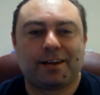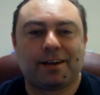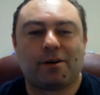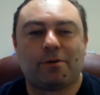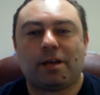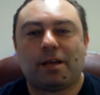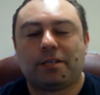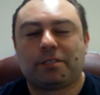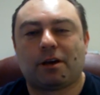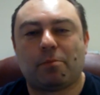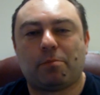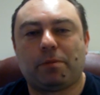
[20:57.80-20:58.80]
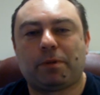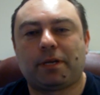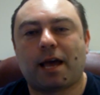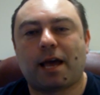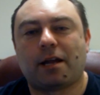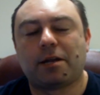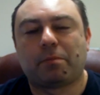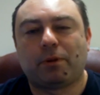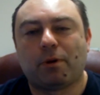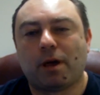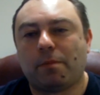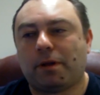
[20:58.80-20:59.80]
You know, so people got
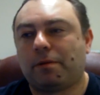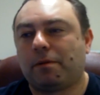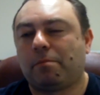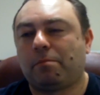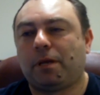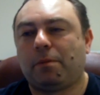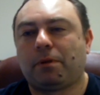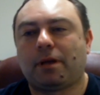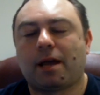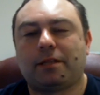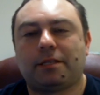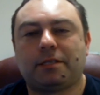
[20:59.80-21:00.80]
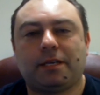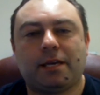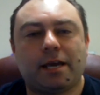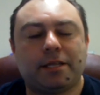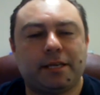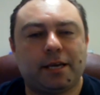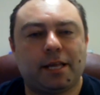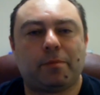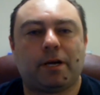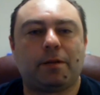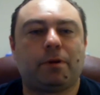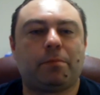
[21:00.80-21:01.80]
unemployment. People got this EIDL
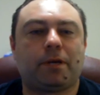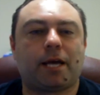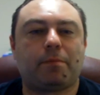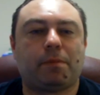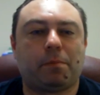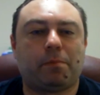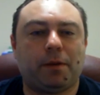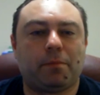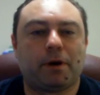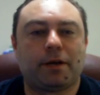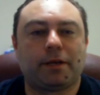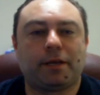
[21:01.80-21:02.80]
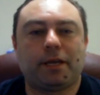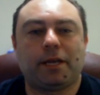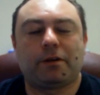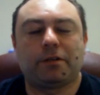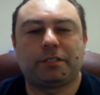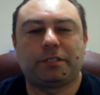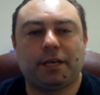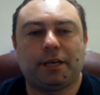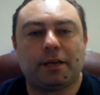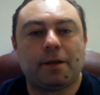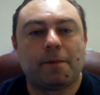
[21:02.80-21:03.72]
money. People got PPP money, ERC.